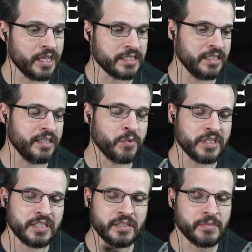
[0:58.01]
said they wanted to
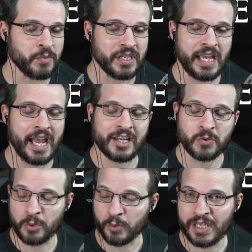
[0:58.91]
see my
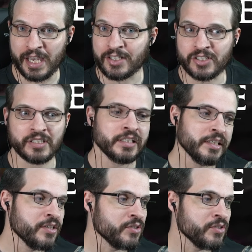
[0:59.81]
actual reaction to